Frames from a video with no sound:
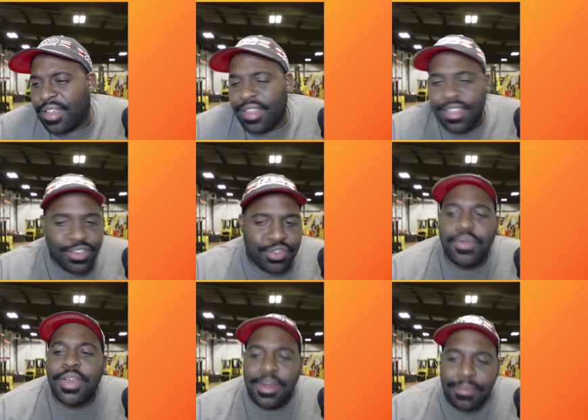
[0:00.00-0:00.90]

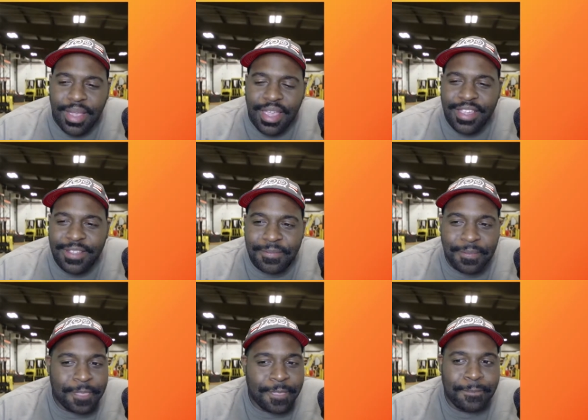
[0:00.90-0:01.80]
joining me.
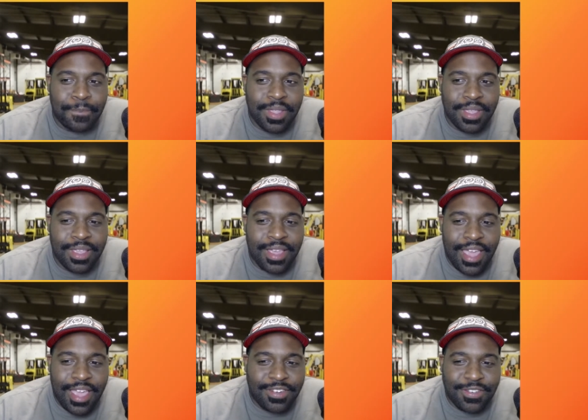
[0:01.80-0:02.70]

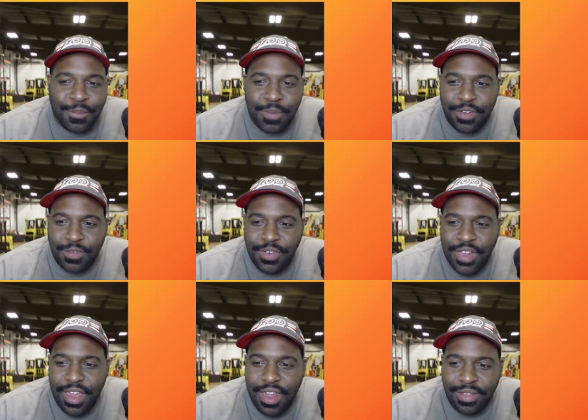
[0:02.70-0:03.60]
Extra special
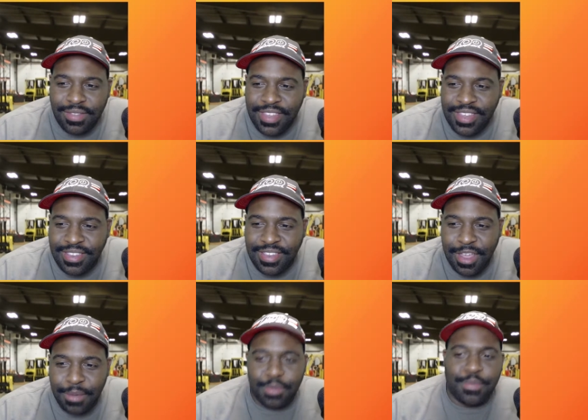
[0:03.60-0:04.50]
shout out to
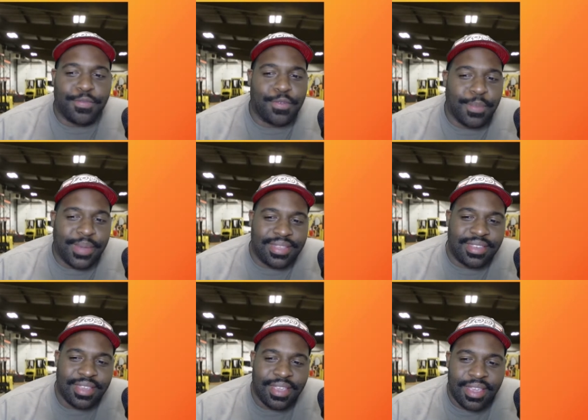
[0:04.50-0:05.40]
ECW
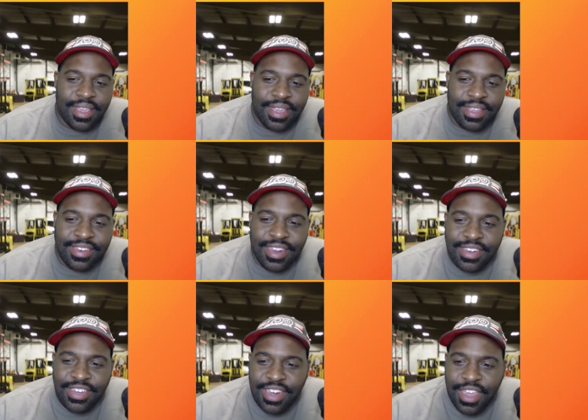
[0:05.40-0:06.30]
Performance,
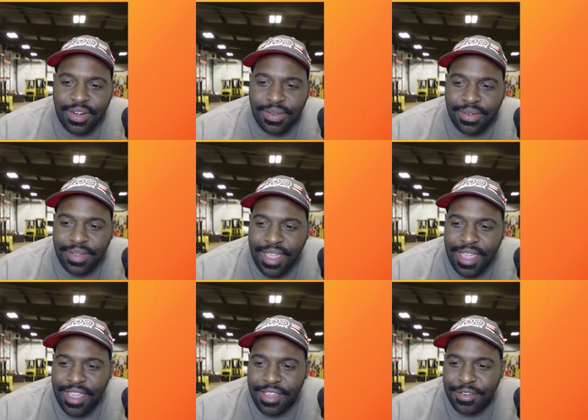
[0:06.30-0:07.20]
Jay's channel,
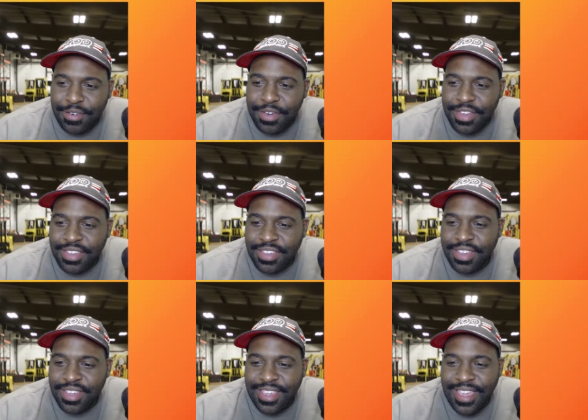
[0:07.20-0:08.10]
and Chris
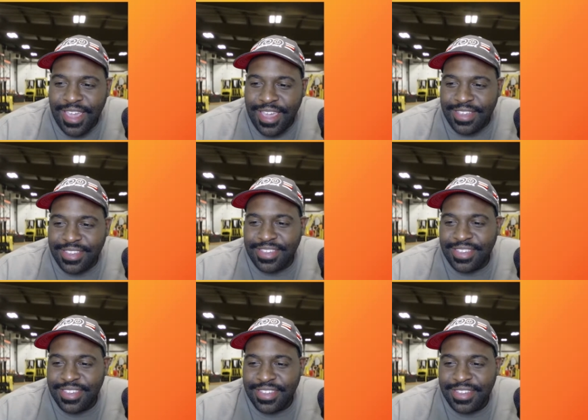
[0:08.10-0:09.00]
Cass,
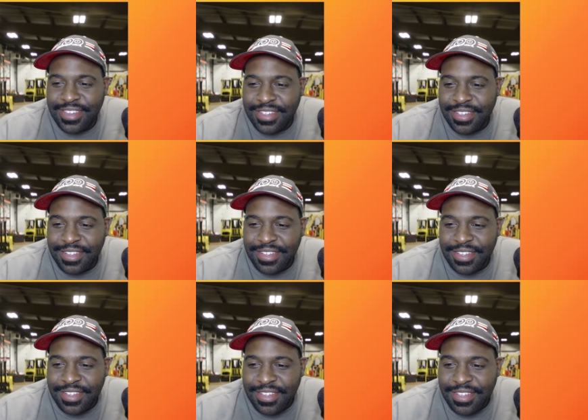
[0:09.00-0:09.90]

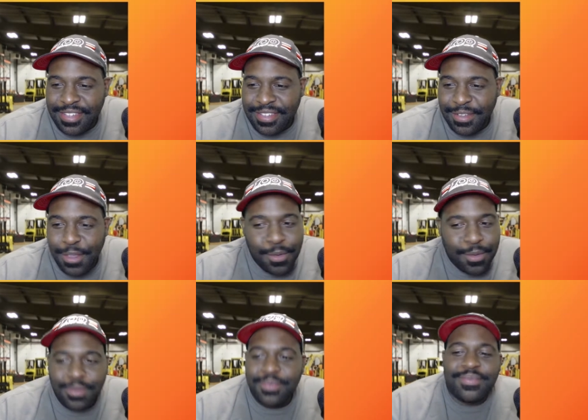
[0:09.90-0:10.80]

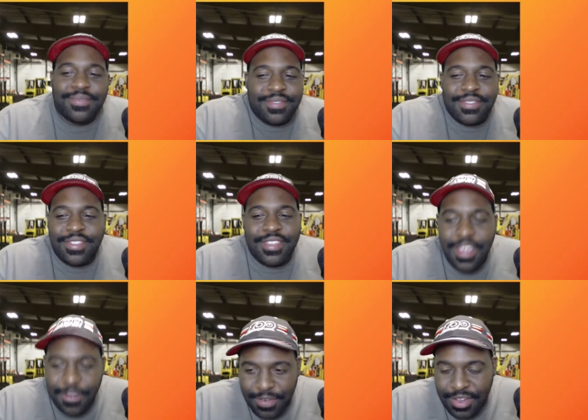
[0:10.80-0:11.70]
who
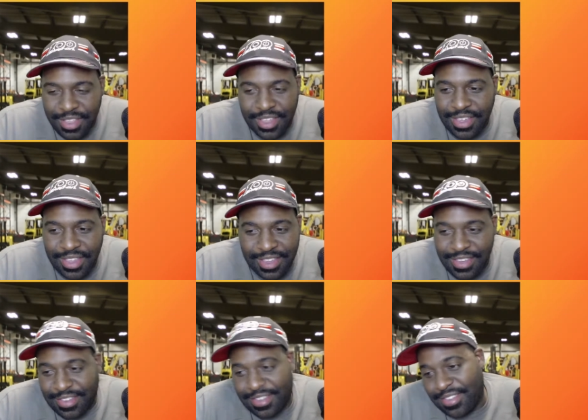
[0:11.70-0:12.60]
definitely
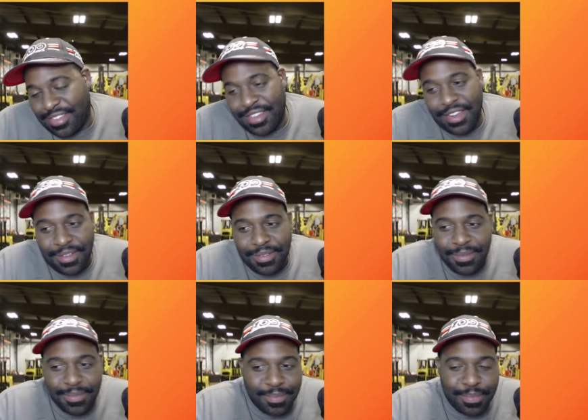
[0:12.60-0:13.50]
is,
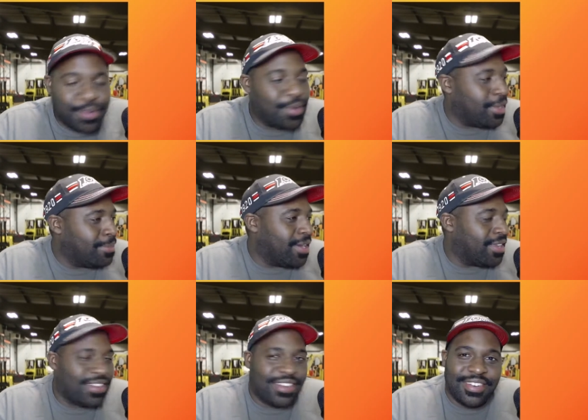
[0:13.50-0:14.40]
pretty much.